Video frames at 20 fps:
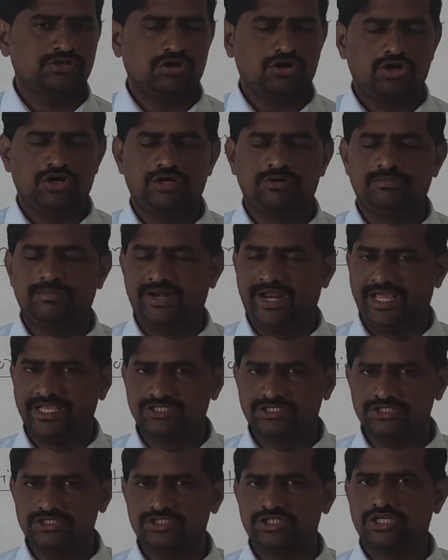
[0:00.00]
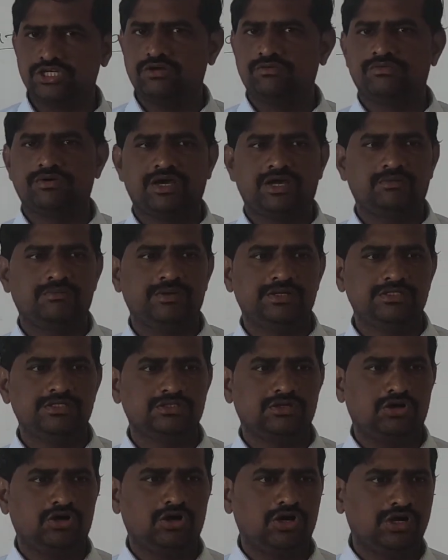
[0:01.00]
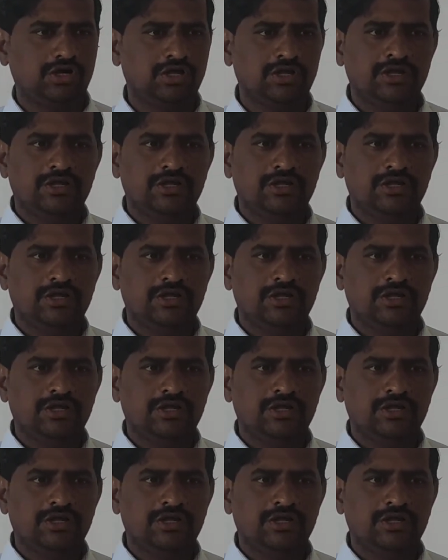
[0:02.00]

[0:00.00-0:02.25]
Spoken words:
or branched chain of carbons or